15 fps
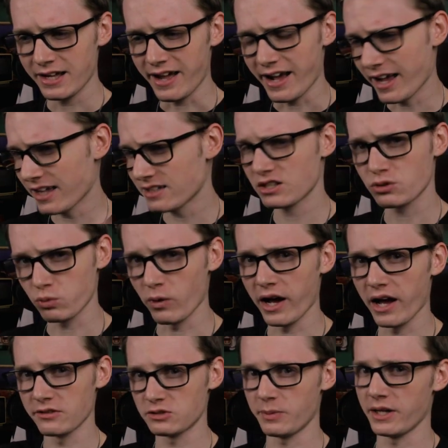I guess that's why
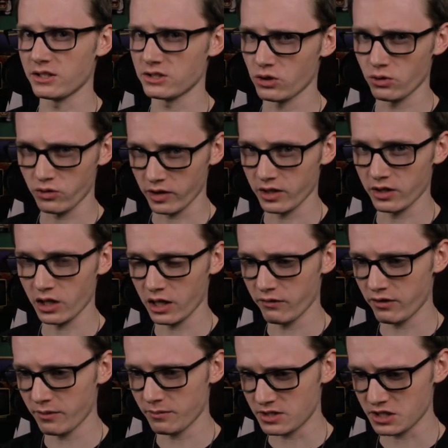I was being so critical of
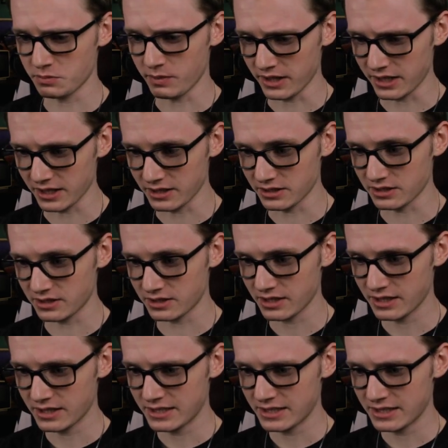him, just because...